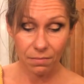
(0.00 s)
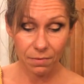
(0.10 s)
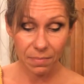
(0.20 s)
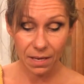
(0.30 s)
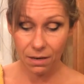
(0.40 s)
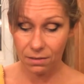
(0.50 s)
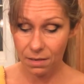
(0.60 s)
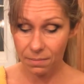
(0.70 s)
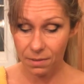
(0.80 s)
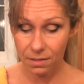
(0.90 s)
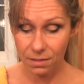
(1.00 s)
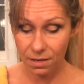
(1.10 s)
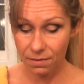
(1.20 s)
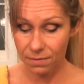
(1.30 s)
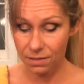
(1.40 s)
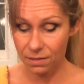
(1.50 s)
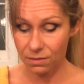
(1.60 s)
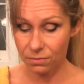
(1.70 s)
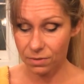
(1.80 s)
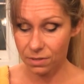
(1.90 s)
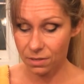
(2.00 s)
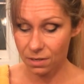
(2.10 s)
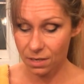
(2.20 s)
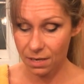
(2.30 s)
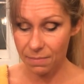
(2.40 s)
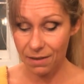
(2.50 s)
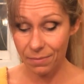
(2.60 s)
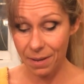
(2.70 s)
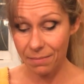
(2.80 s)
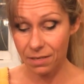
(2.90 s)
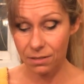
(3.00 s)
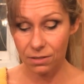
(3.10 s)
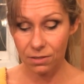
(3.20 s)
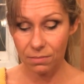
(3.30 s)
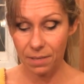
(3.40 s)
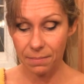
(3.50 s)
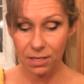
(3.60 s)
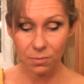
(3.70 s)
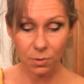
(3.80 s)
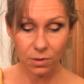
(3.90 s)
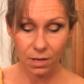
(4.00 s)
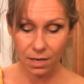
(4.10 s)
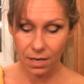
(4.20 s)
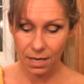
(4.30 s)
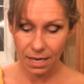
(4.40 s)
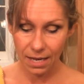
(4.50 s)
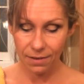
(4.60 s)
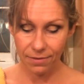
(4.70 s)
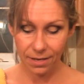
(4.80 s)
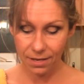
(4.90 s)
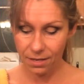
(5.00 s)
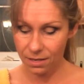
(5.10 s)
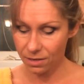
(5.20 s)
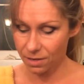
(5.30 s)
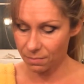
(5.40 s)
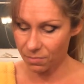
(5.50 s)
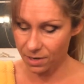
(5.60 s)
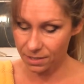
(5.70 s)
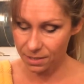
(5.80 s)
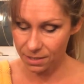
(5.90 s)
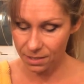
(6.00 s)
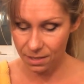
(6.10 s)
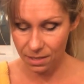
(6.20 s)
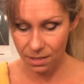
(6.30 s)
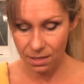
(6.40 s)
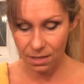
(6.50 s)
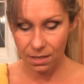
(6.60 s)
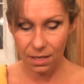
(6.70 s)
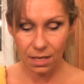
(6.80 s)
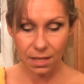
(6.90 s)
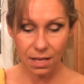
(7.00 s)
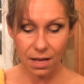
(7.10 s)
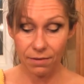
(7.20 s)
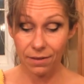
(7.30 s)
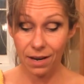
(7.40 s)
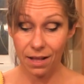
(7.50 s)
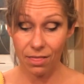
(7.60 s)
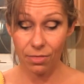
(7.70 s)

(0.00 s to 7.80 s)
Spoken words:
from being on top of the stove, this is going to keep that from happening. It's just going to be a much more even cooking process in the oven at